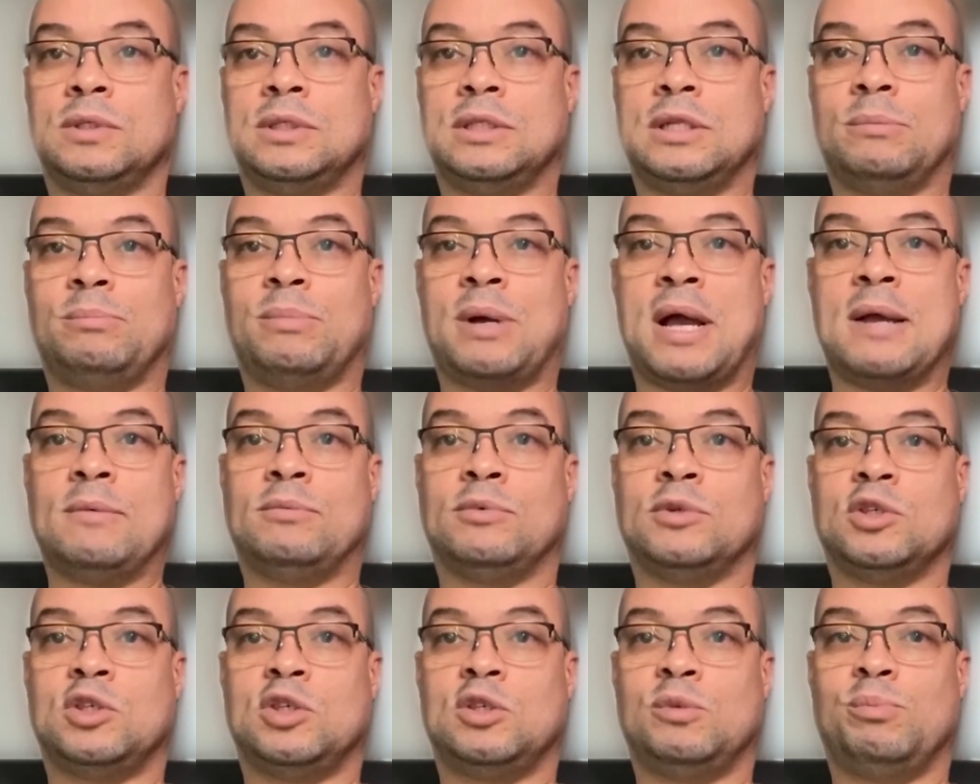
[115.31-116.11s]
The
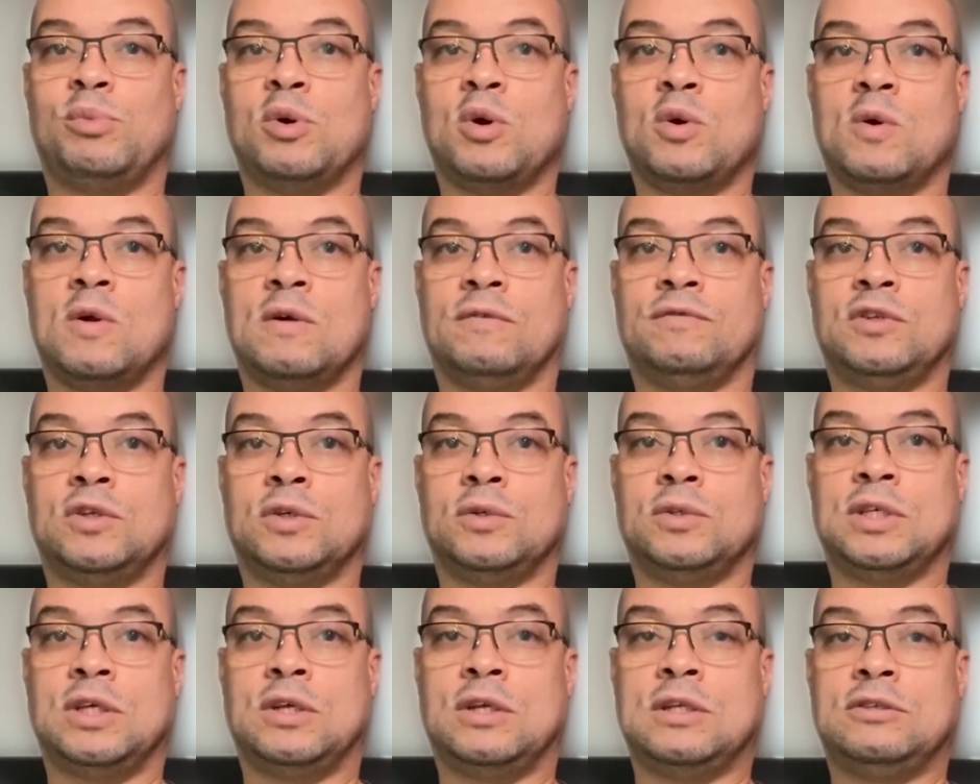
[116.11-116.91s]
Bible spoke of
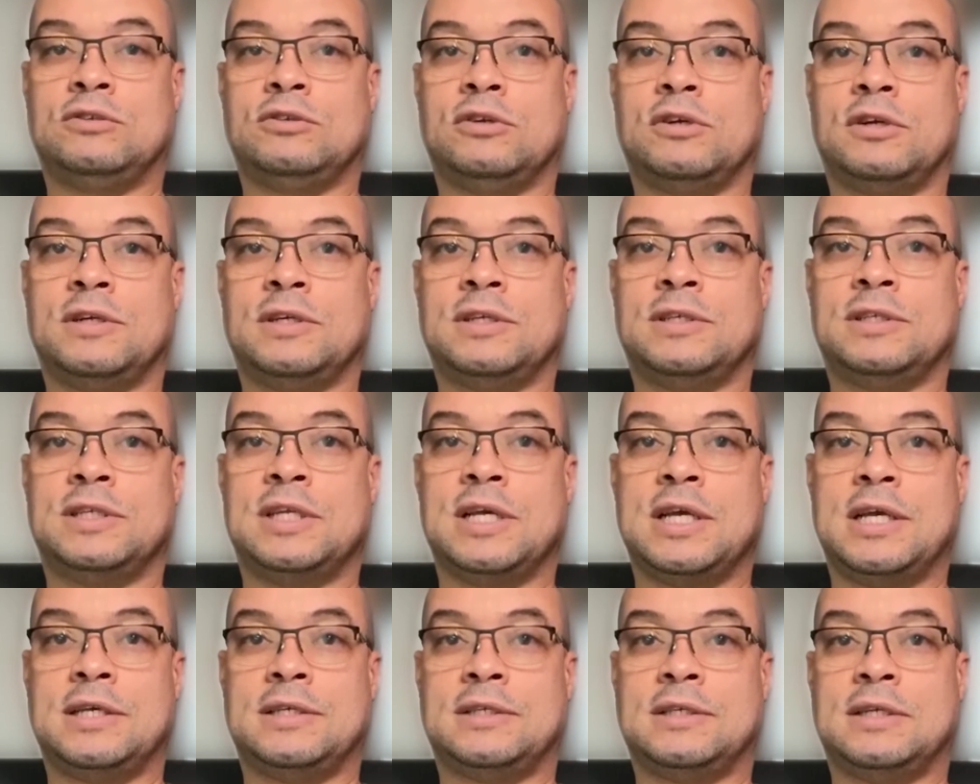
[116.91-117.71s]
those uncertain
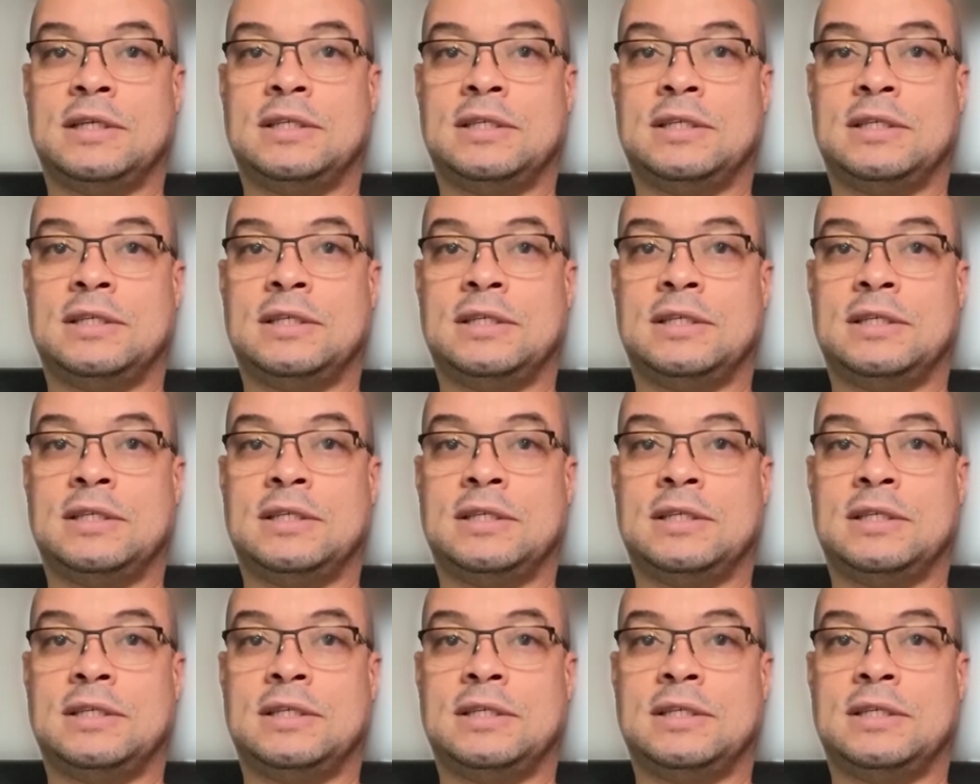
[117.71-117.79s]
days.